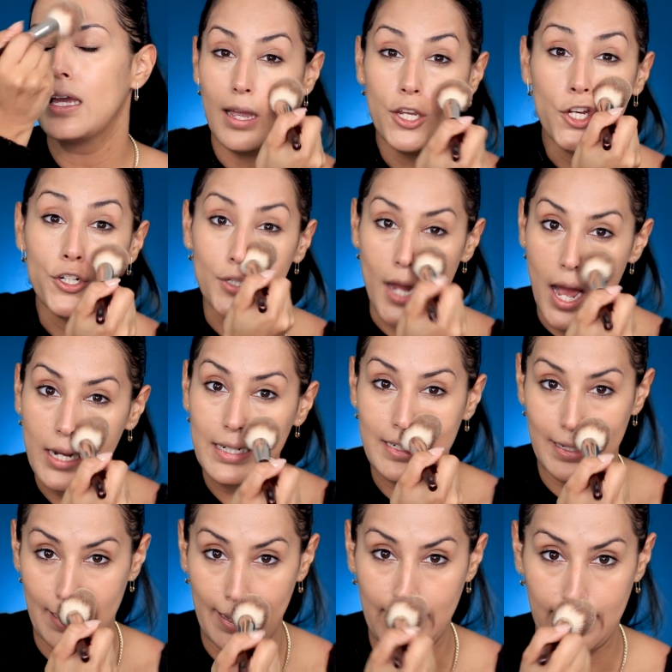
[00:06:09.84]
and you're not
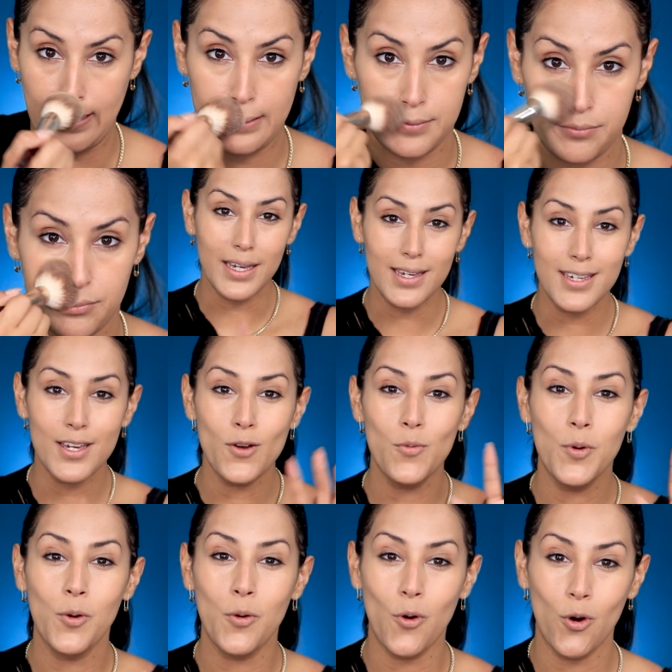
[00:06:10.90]
gonna like it.
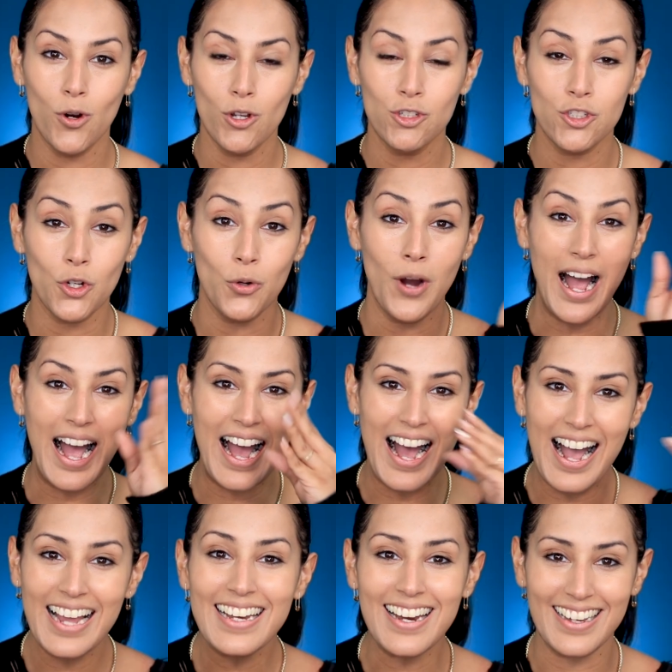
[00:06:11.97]
Baking will also
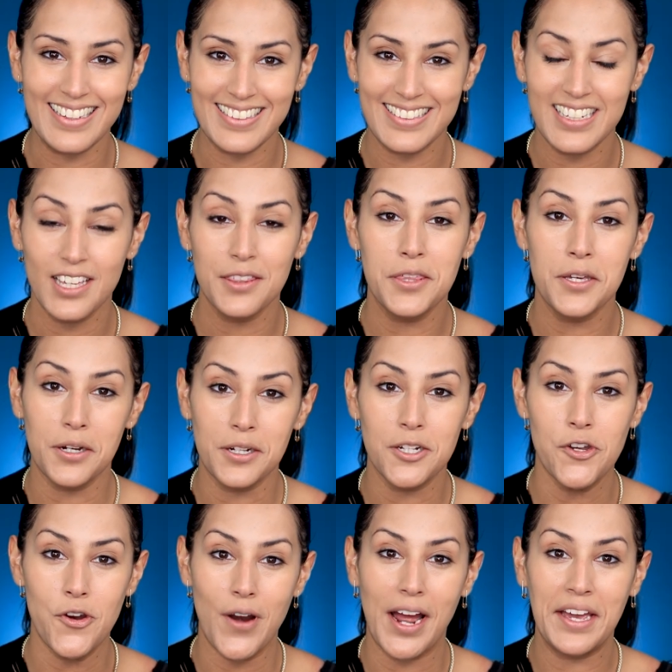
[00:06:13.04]
highlight the
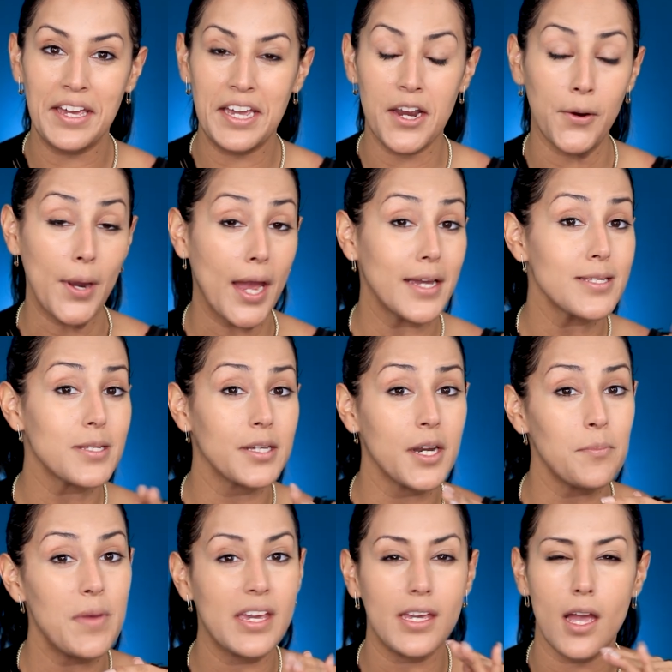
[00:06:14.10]
under eye area. It's
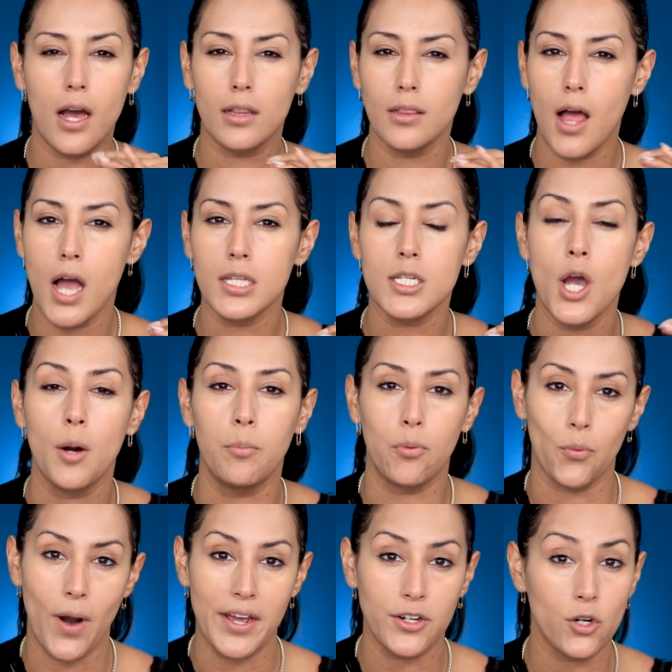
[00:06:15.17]
gonna make it a lot
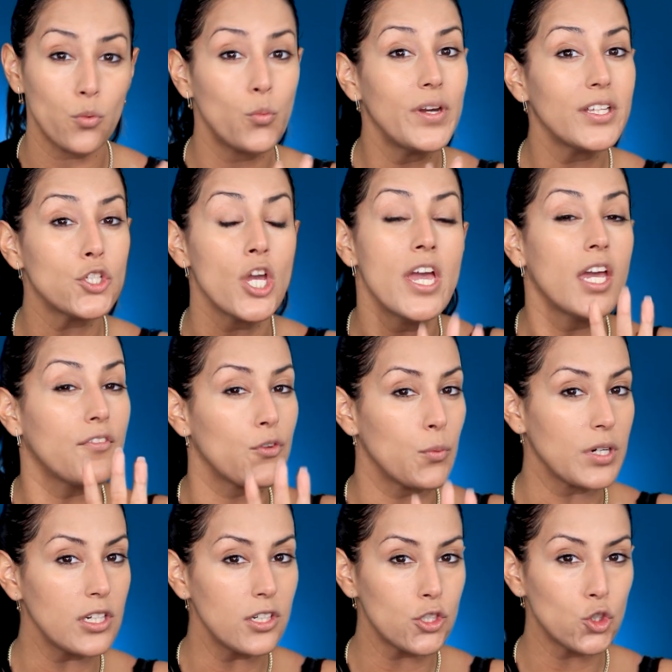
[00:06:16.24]
brighter, which if you
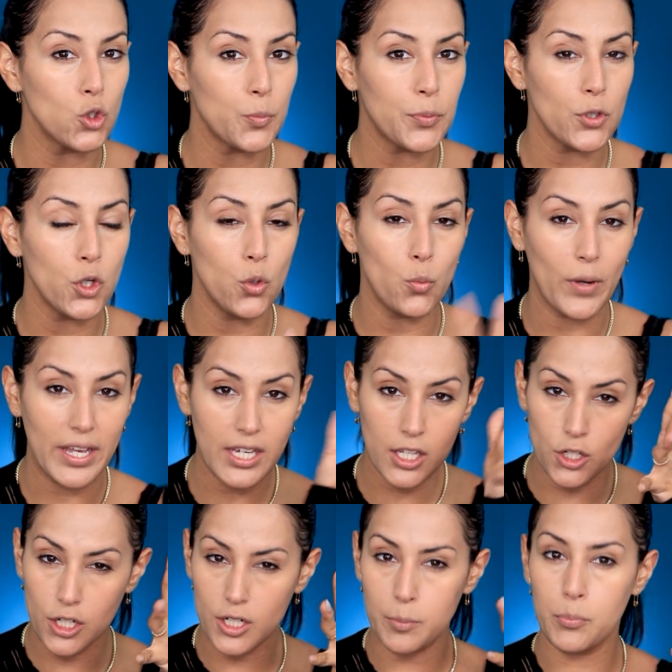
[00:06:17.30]
wanna look super awake
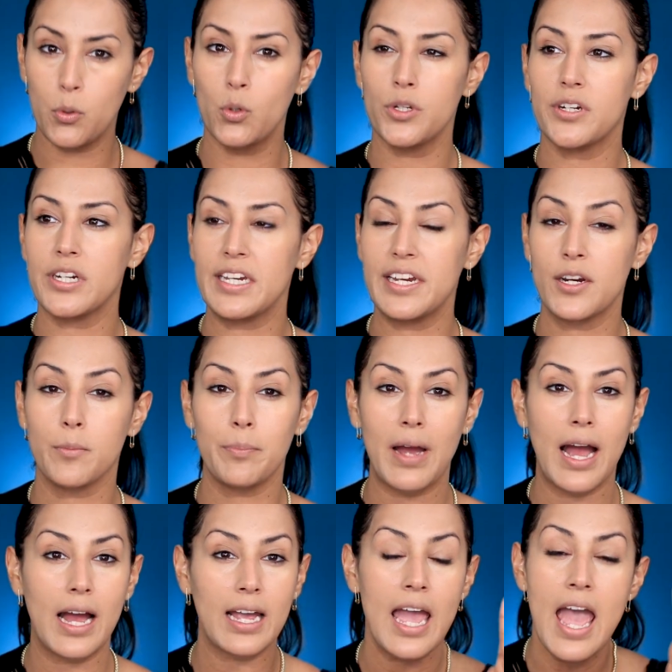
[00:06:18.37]
and you're gonna pull your hair
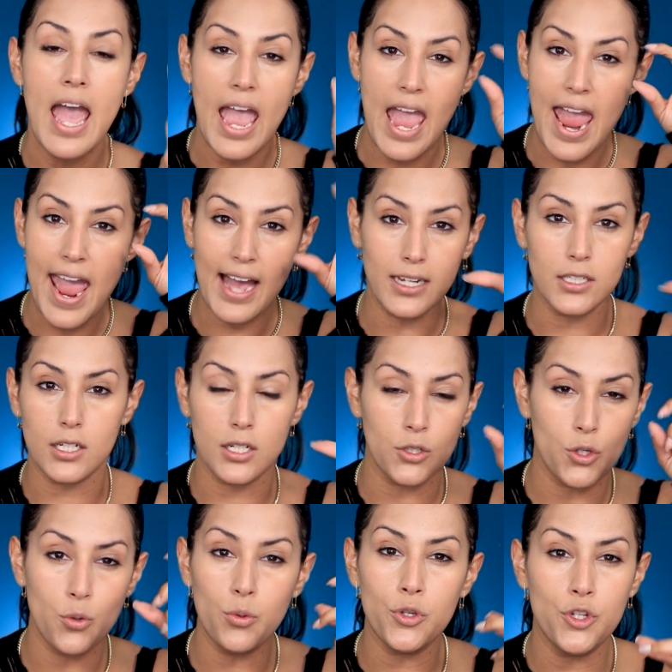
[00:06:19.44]
back and
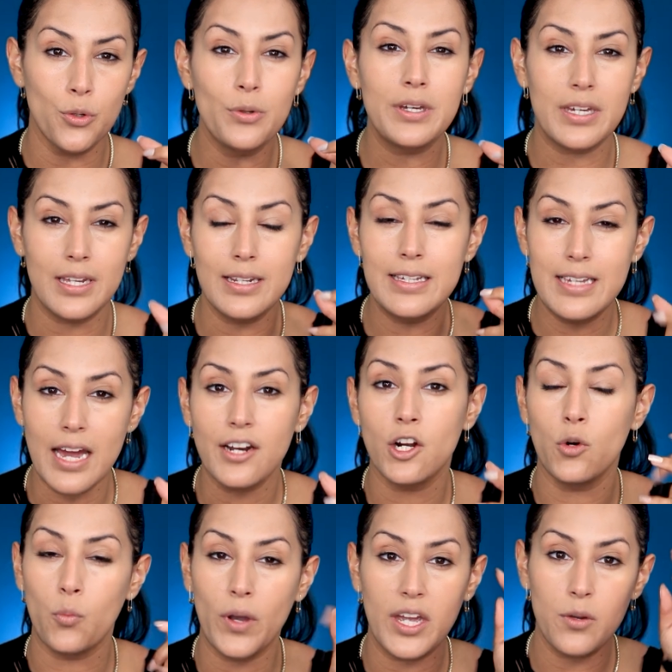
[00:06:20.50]
you, you can get
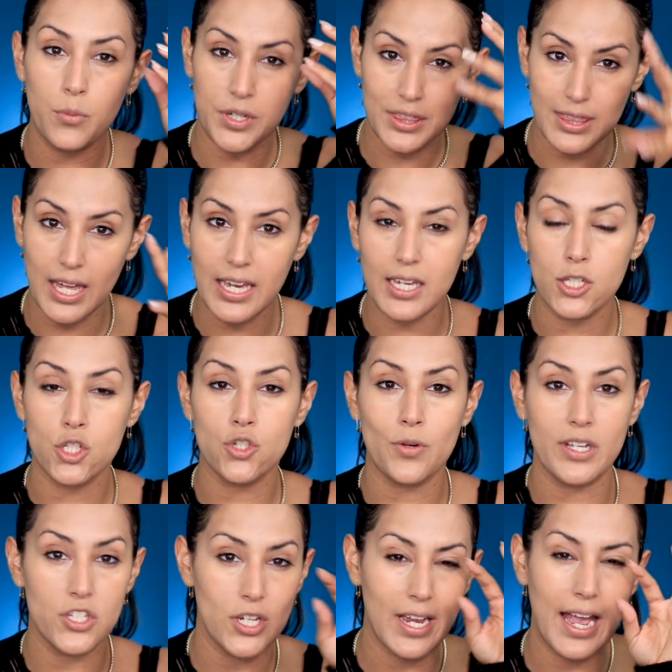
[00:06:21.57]
away with like
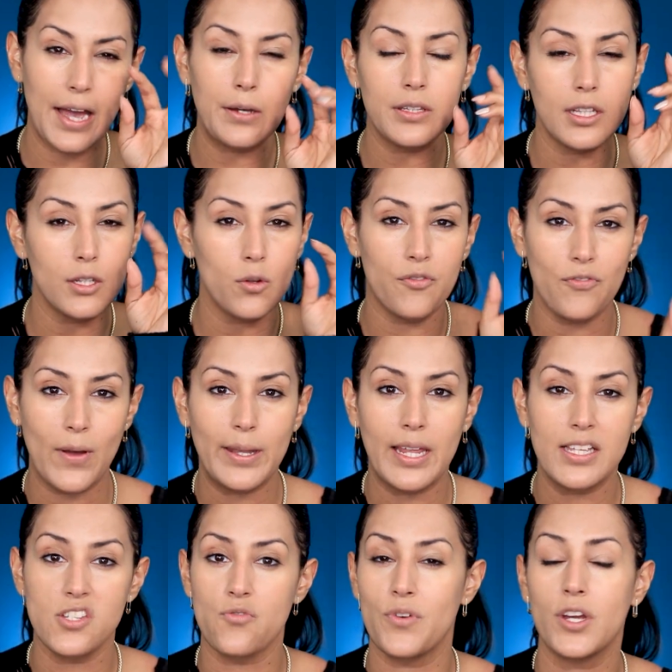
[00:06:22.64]
stretching out the little fine
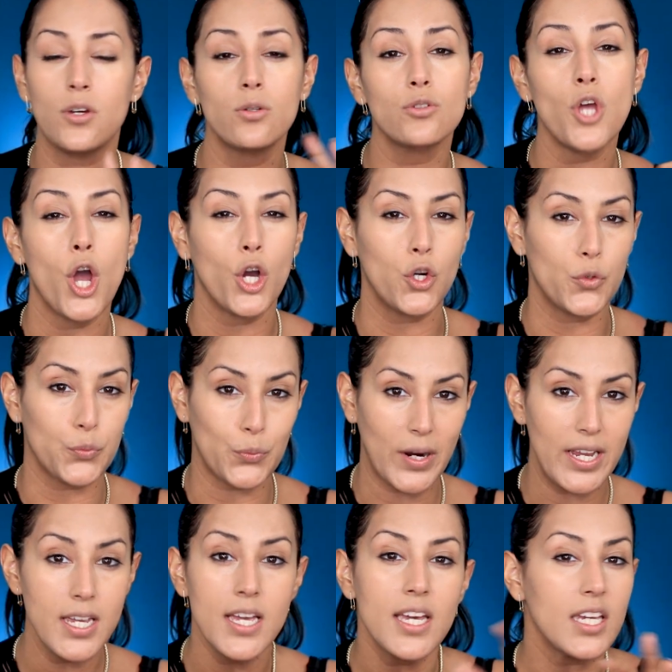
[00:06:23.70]
lines and wrinkles,
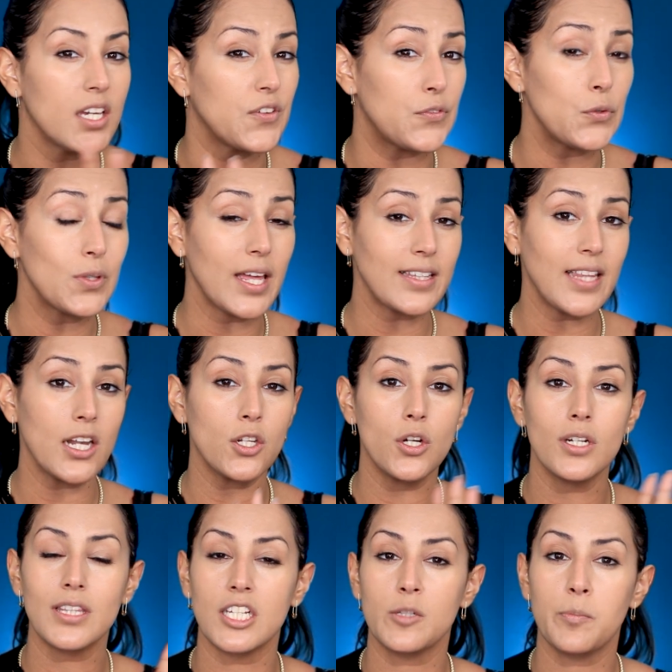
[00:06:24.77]
great. If you like that
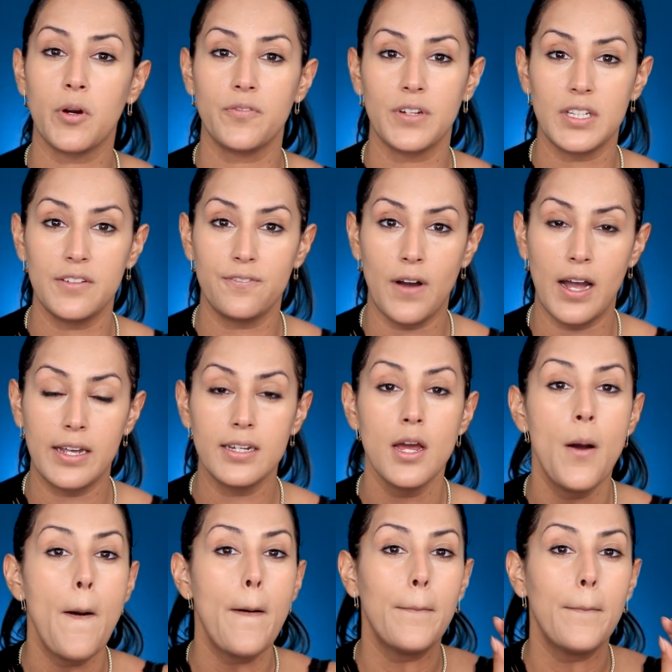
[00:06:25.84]
look, that's perfectly fine.